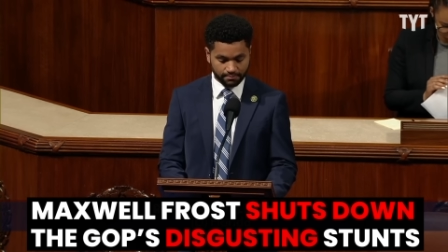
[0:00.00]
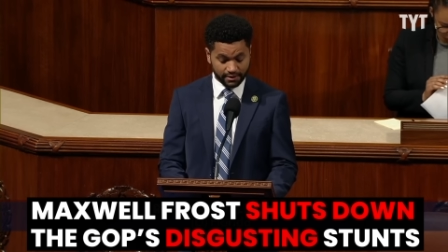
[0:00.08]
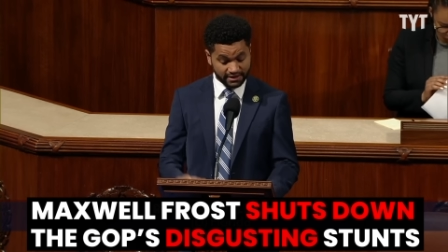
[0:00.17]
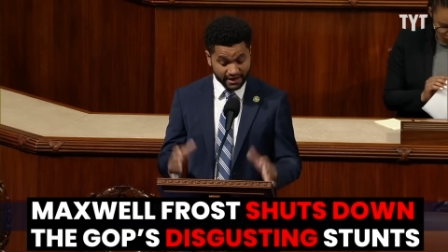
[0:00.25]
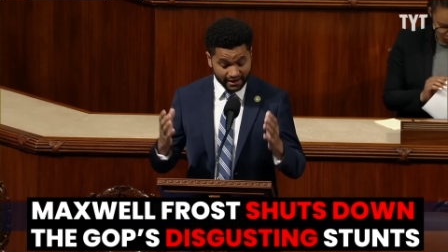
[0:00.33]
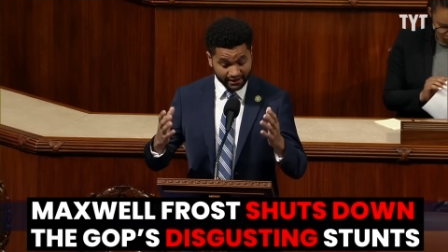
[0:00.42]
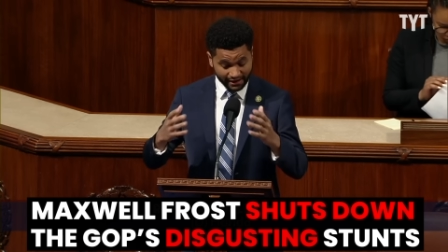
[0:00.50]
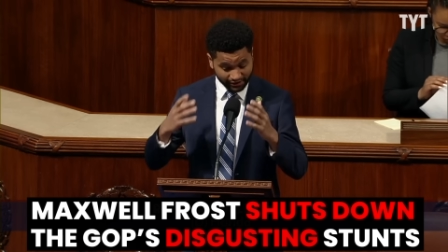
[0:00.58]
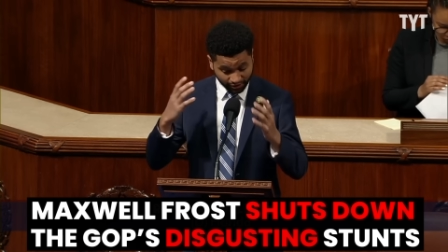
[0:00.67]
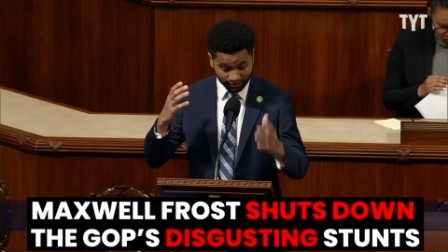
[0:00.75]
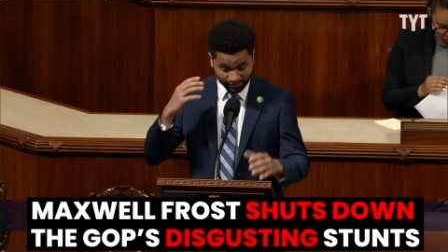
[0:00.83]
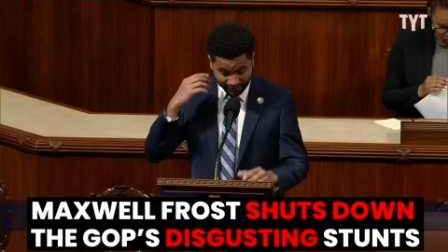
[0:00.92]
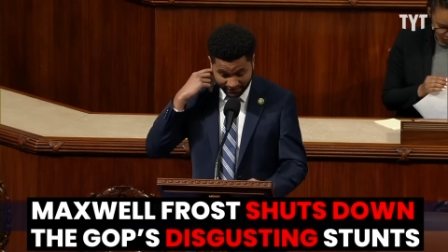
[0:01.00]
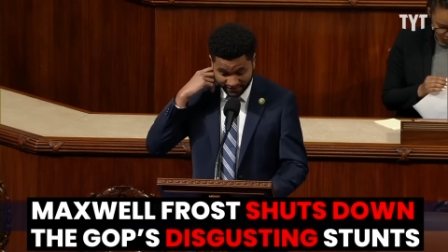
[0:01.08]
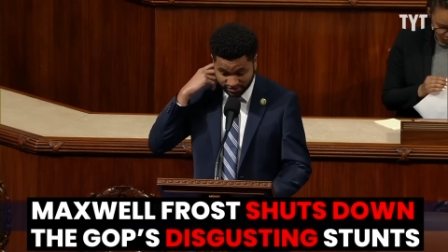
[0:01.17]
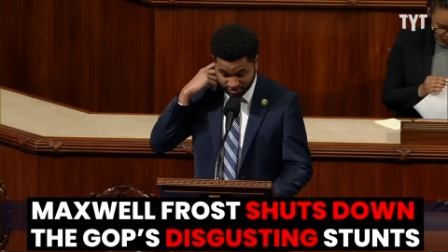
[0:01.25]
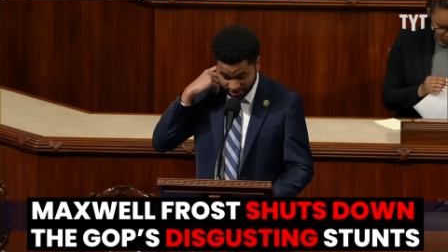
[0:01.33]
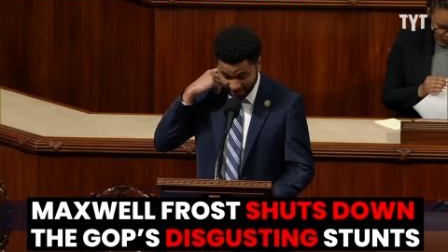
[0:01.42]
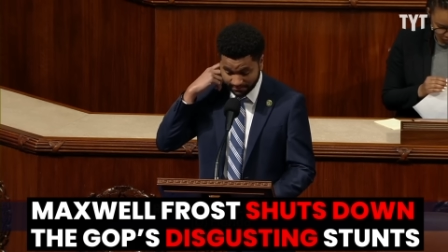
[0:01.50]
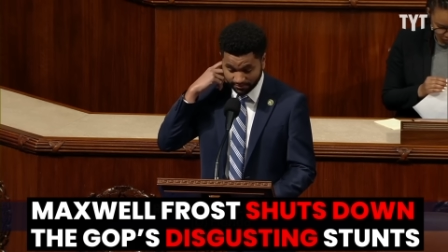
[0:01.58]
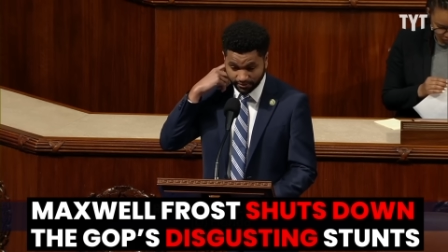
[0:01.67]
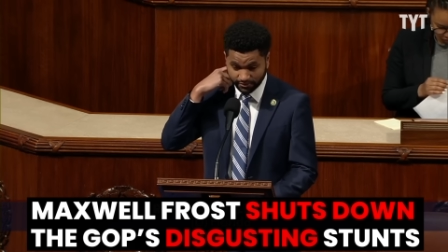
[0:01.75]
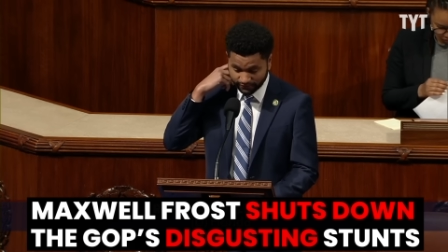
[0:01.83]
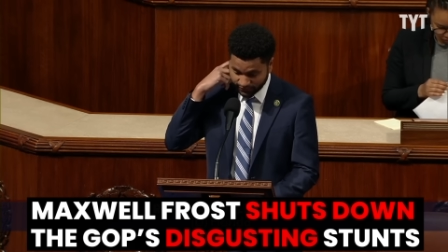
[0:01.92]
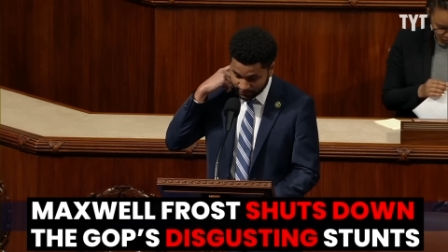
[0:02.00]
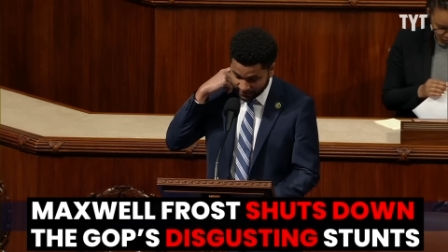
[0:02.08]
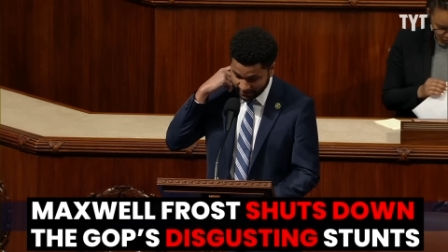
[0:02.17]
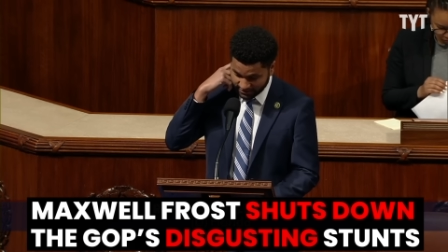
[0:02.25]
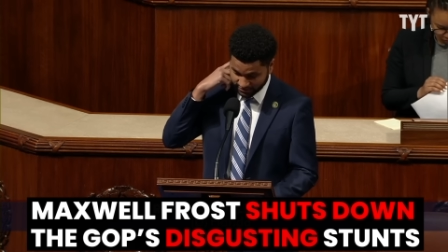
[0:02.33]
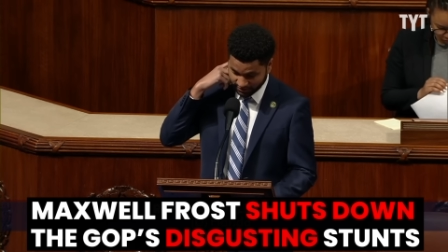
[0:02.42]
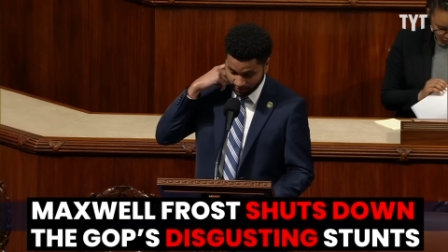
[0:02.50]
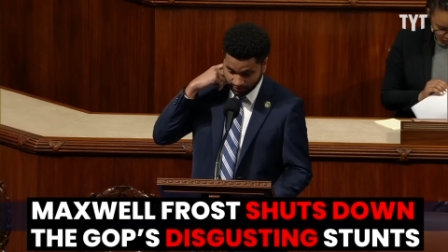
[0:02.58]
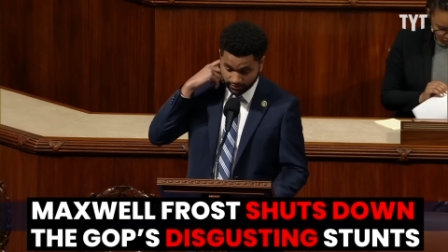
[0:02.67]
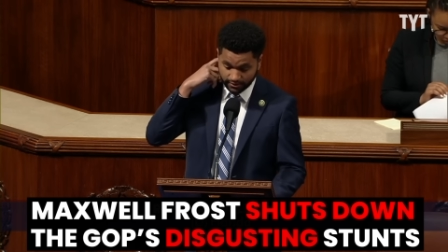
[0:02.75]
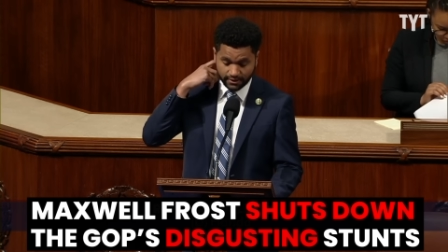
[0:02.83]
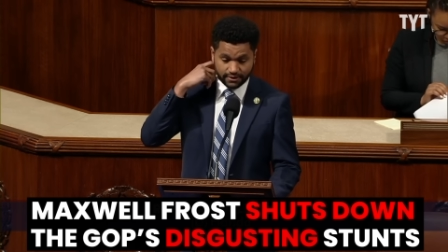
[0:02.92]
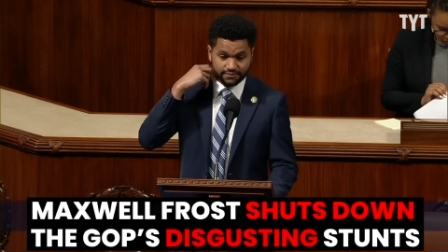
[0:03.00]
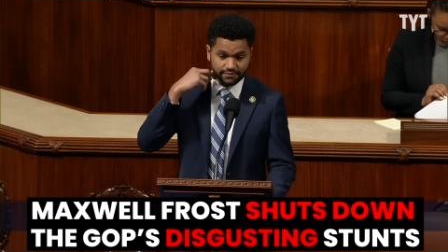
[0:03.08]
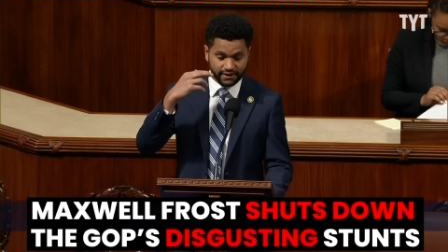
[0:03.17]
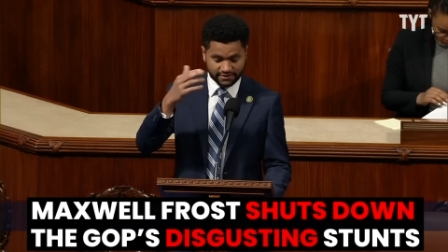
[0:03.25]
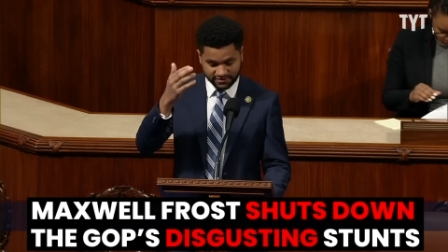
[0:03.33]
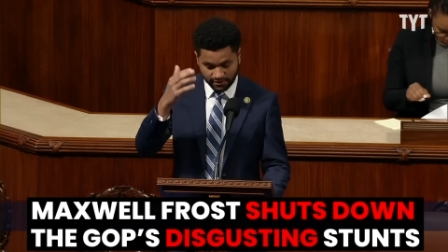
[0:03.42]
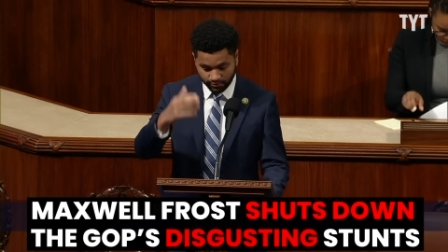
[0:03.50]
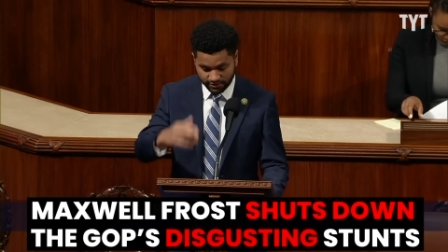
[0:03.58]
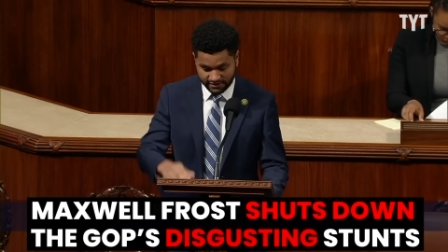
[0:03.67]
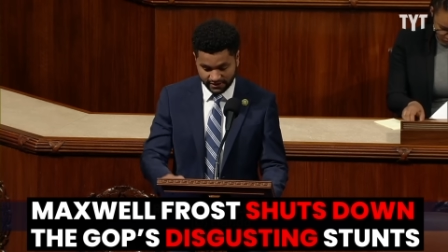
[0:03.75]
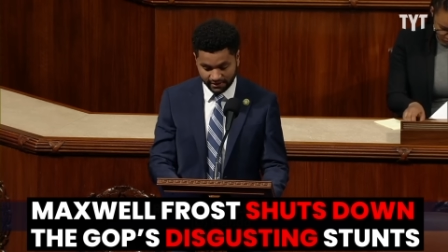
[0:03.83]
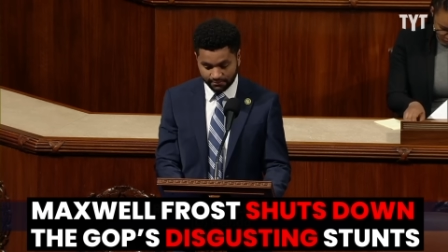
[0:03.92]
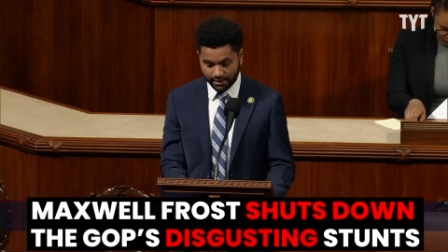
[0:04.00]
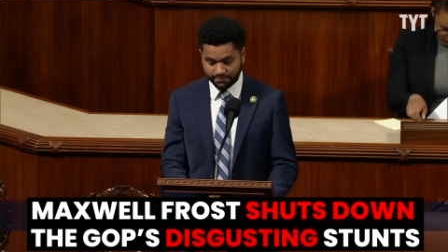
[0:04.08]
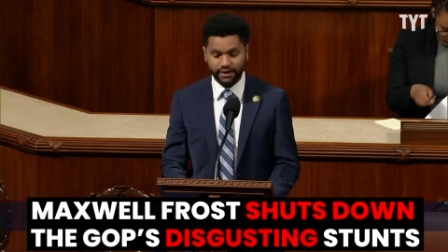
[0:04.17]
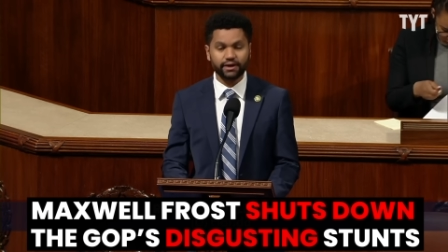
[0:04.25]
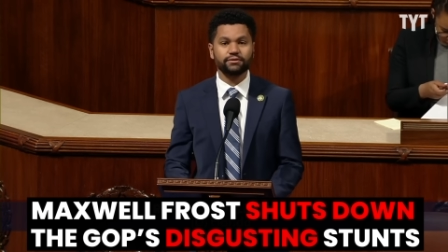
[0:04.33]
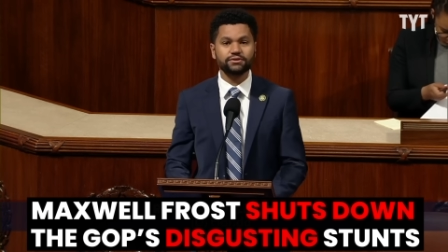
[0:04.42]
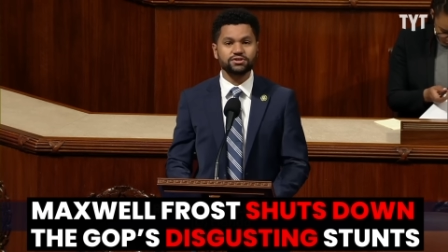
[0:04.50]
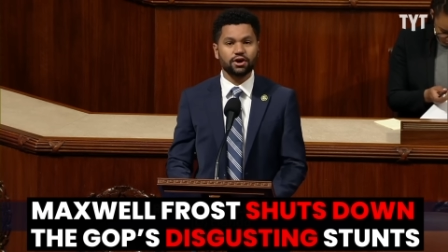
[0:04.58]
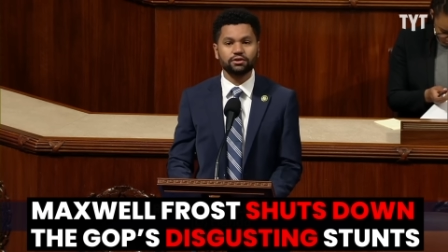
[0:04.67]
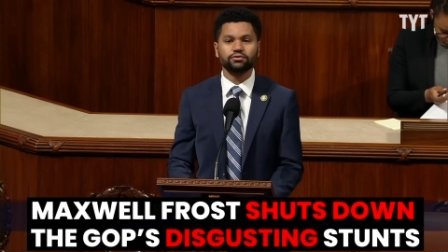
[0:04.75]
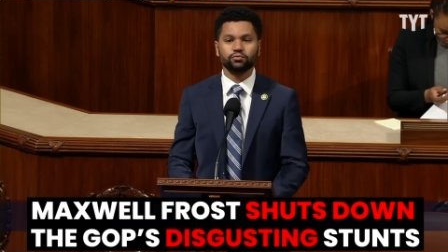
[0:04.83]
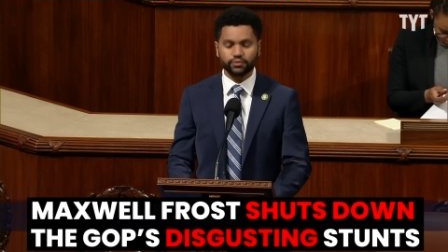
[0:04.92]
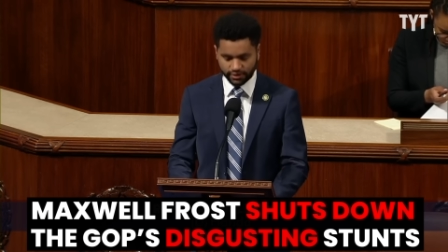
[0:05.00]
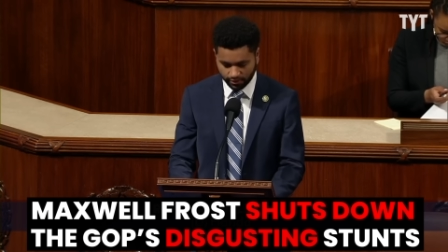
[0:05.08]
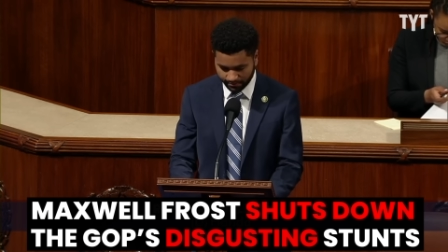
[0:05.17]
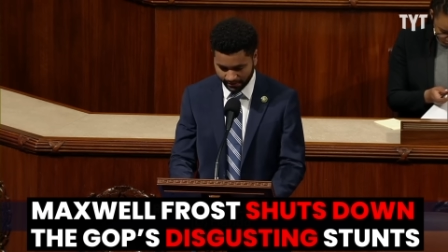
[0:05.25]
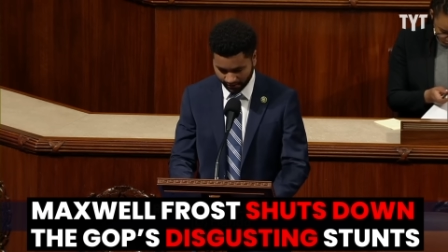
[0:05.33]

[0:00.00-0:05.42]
But yet, I heard in this chamber a few days ago that someone saying my parents aren't real